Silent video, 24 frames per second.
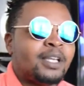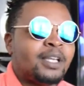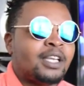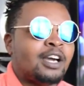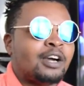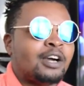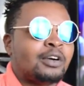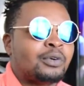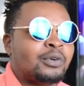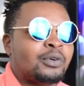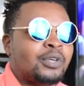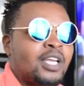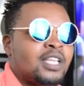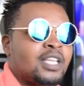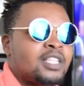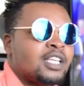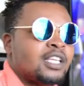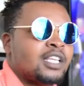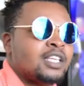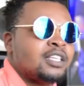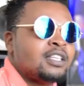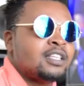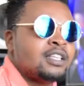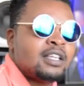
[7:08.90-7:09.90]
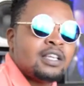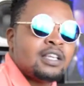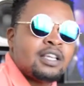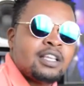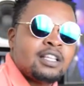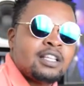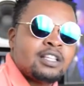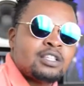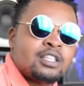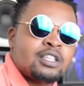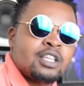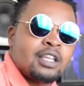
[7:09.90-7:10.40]
now created
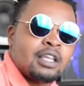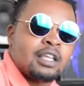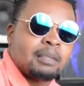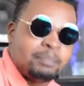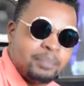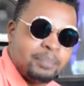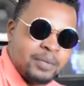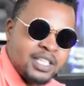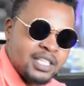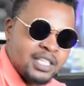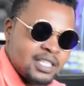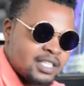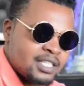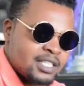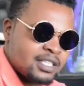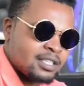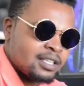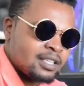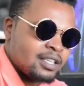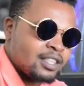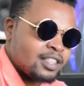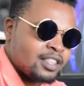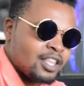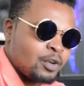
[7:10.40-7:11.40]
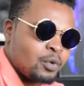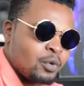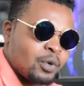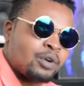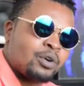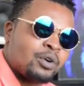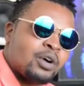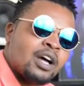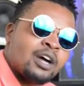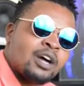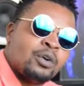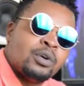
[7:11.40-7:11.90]
beats that
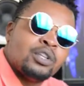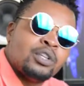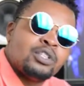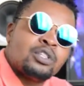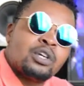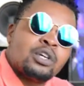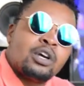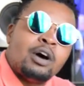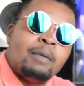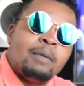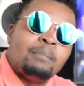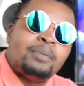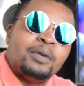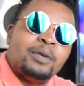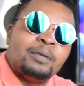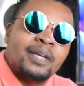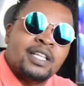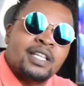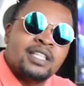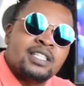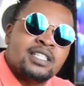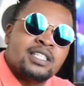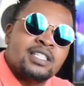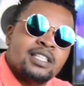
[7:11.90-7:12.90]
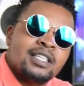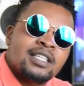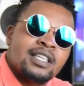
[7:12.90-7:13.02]
are going to complement